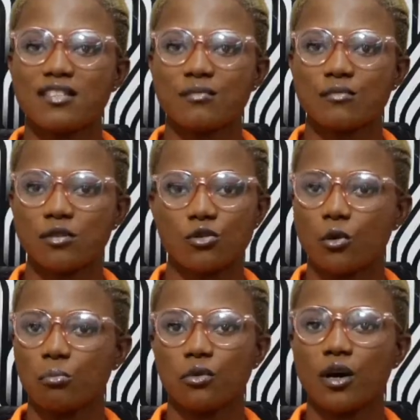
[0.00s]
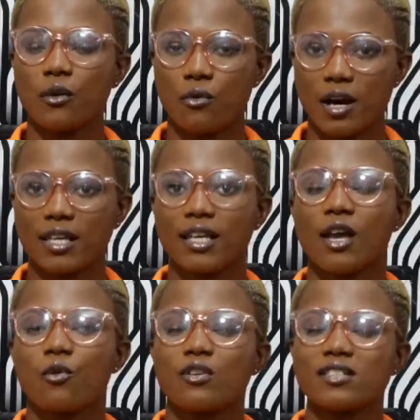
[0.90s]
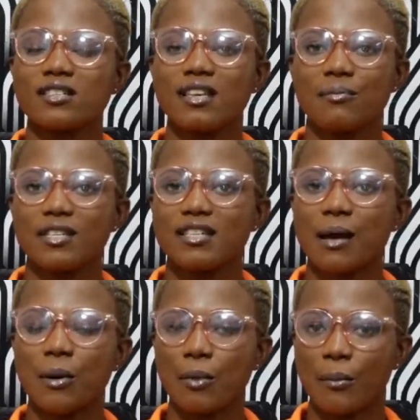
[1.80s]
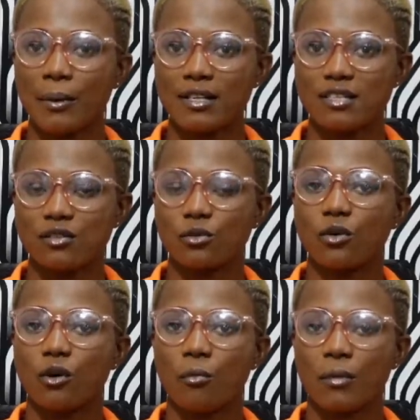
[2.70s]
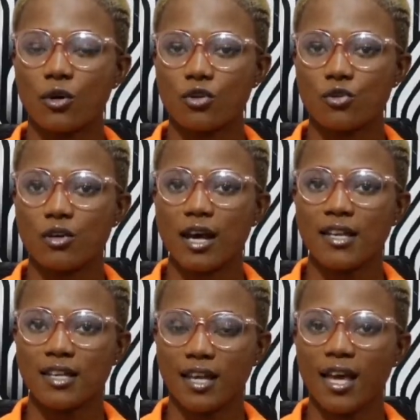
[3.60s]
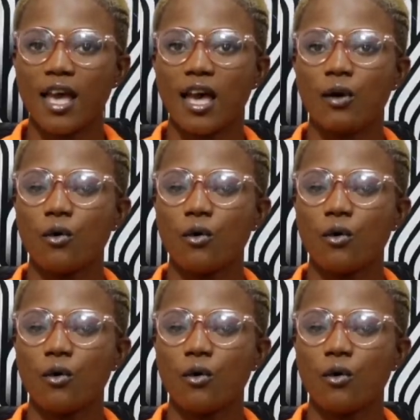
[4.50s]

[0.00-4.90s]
means or more a quine. Cause this a bejam mamma pattern on Becoso aye, a war